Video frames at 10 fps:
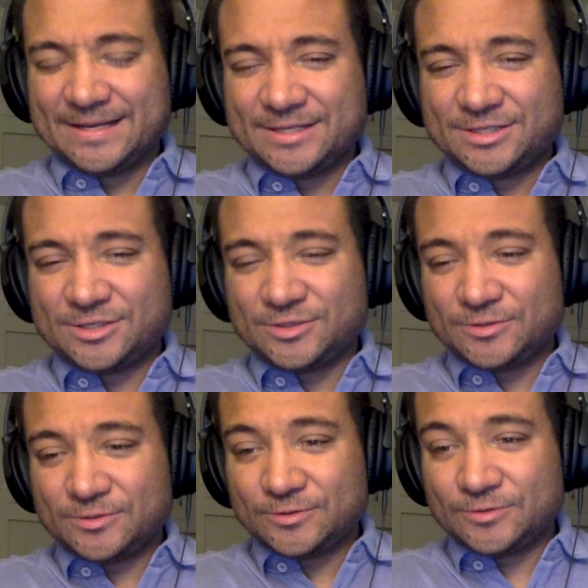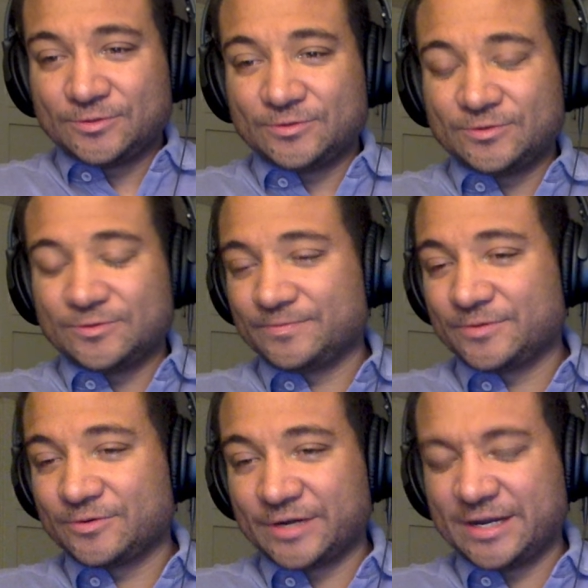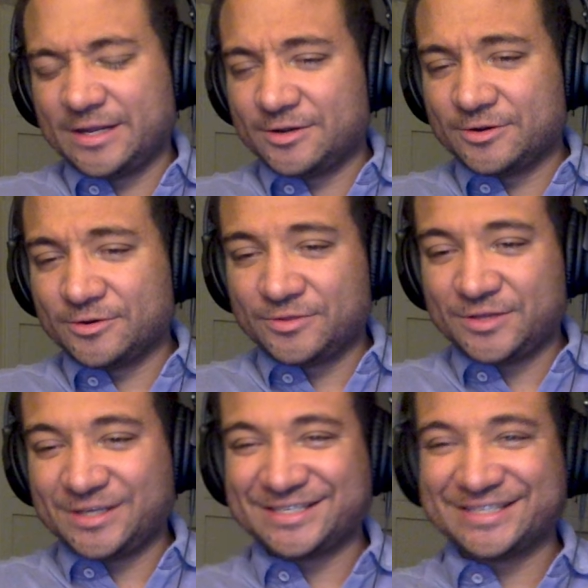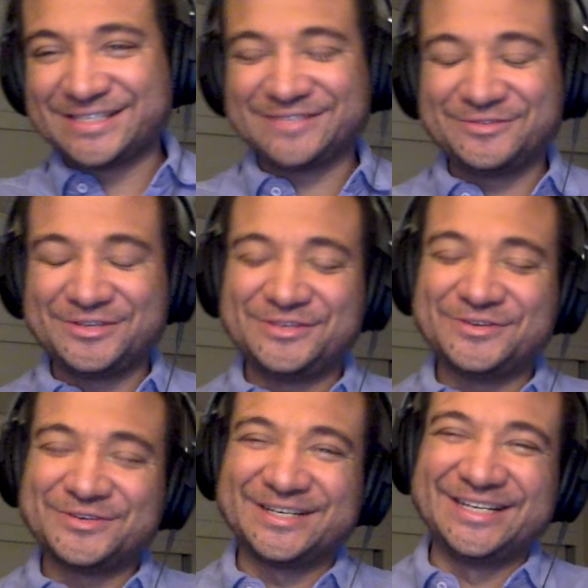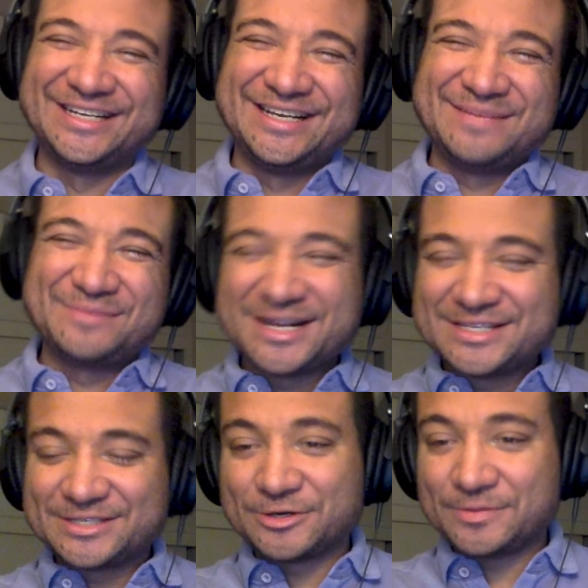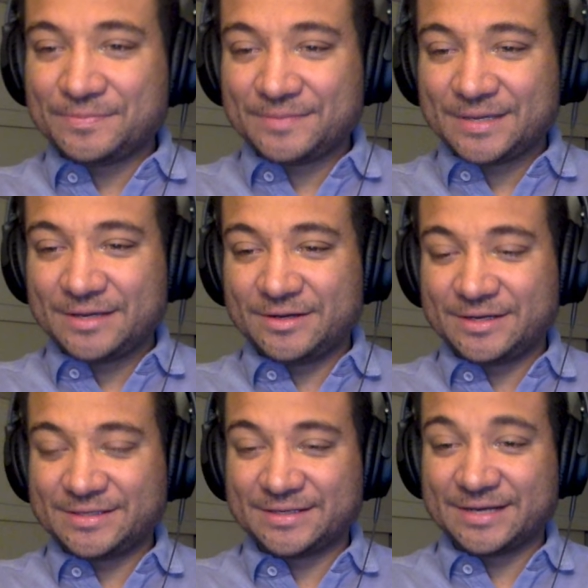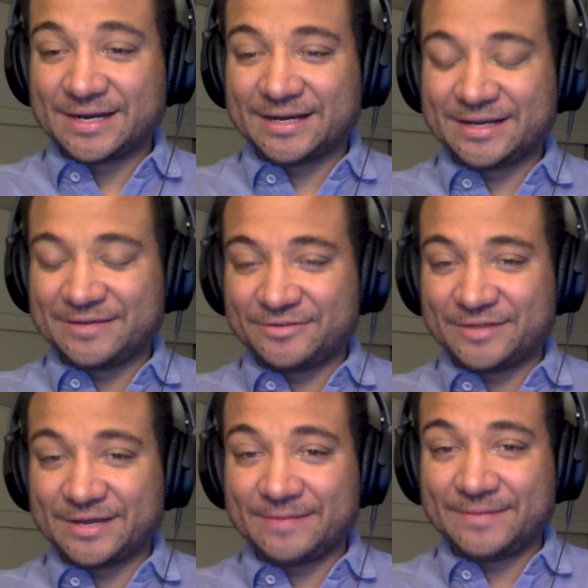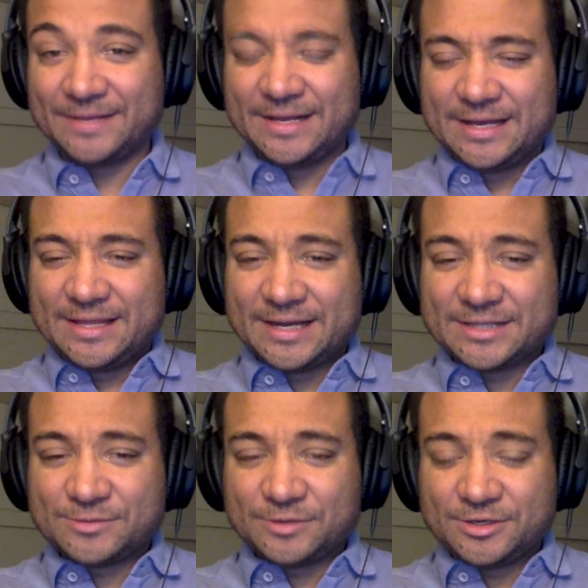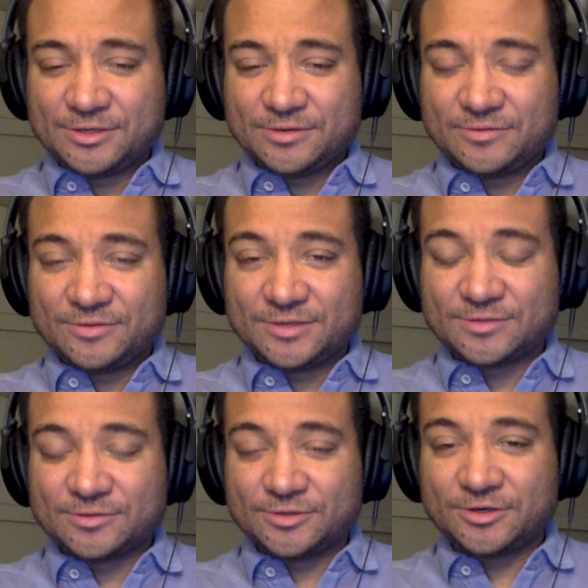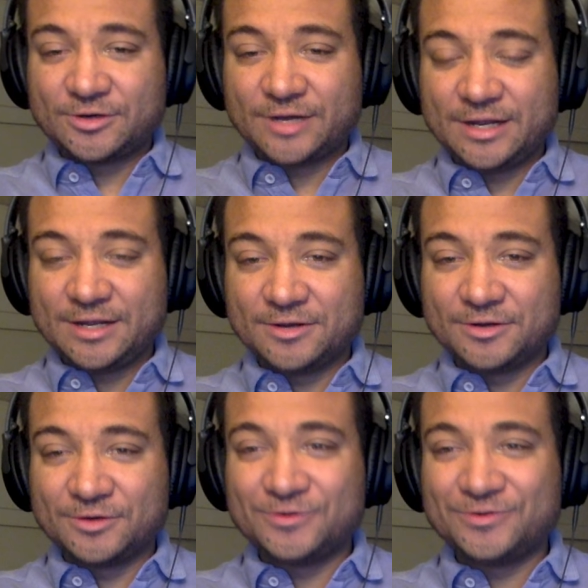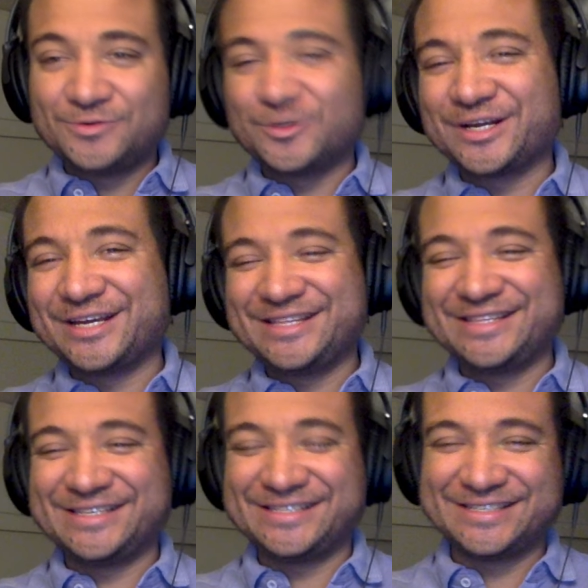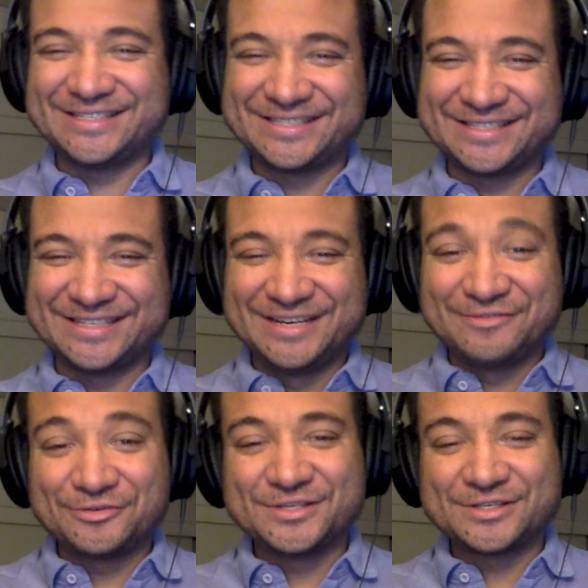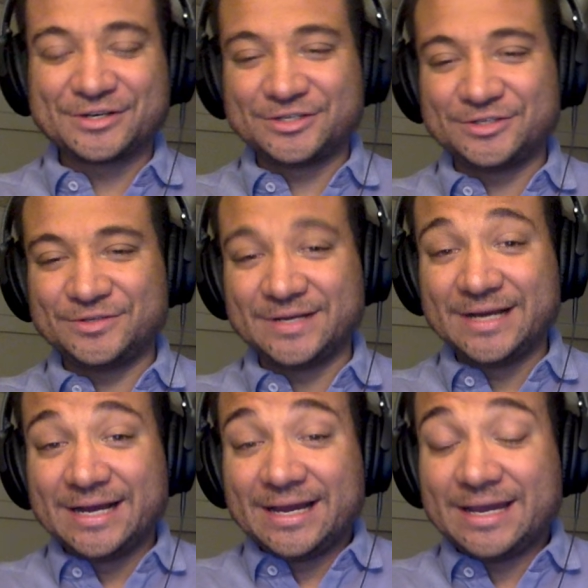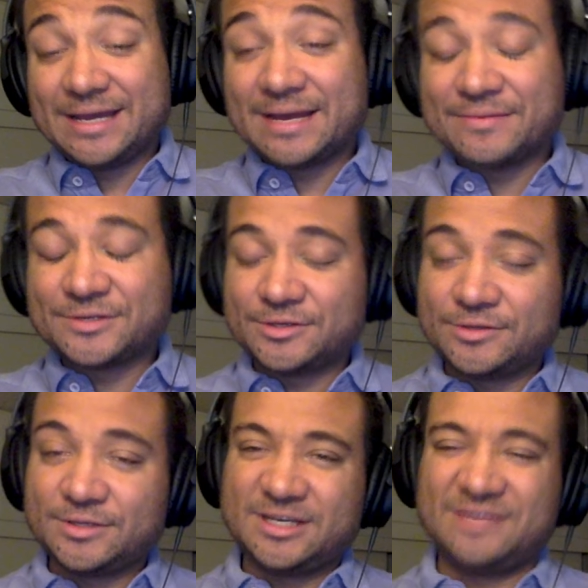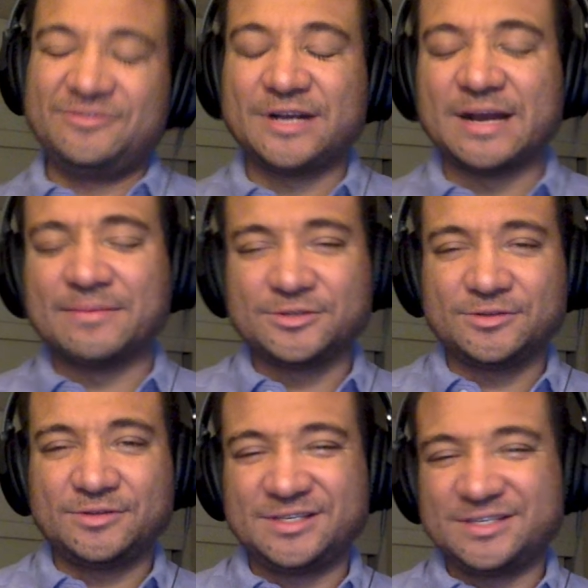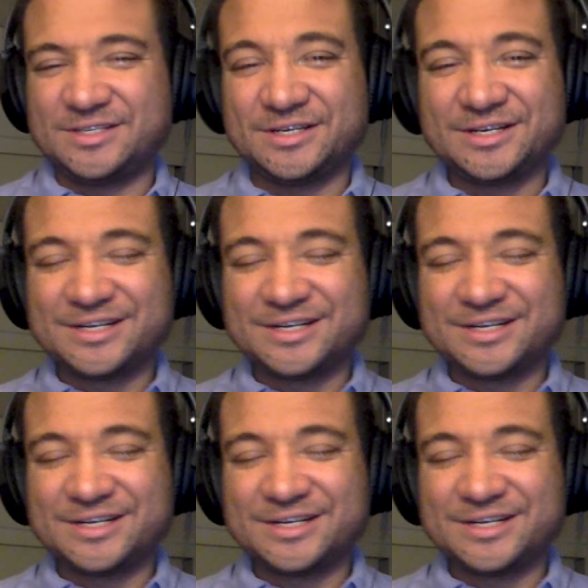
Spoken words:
to creating your own thesis with your brainstorm, here is the guide for that. That's what you're doing with this one. You're creating your own working thesis for this cartoon. Hey, and absolutely, if you're absolutely stuck